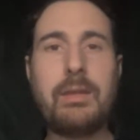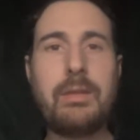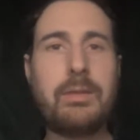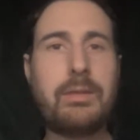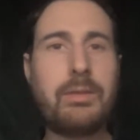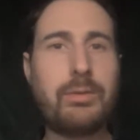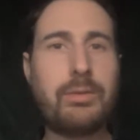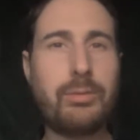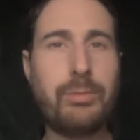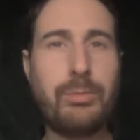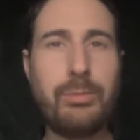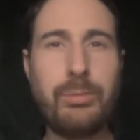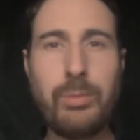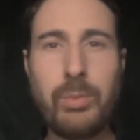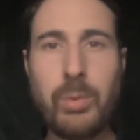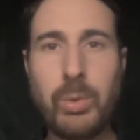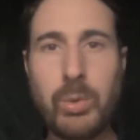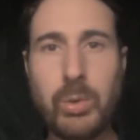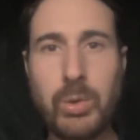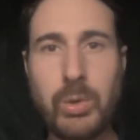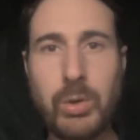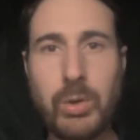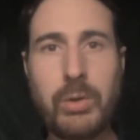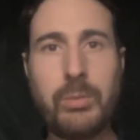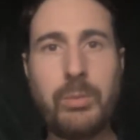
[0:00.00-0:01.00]
there's
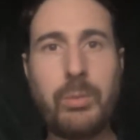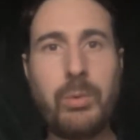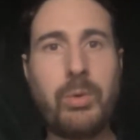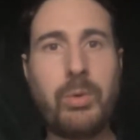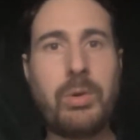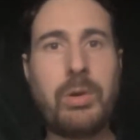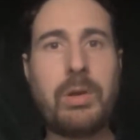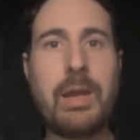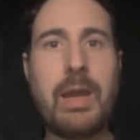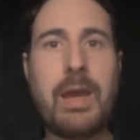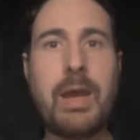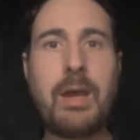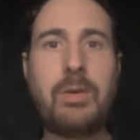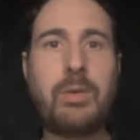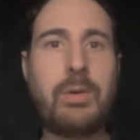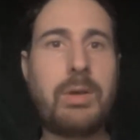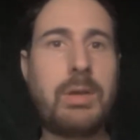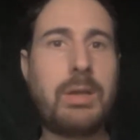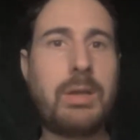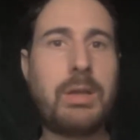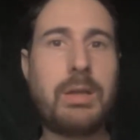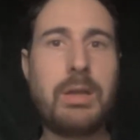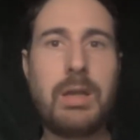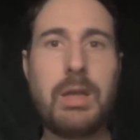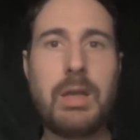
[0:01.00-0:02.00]
more and more now
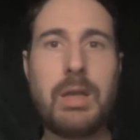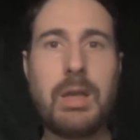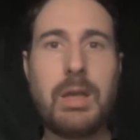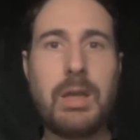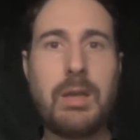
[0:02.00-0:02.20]
in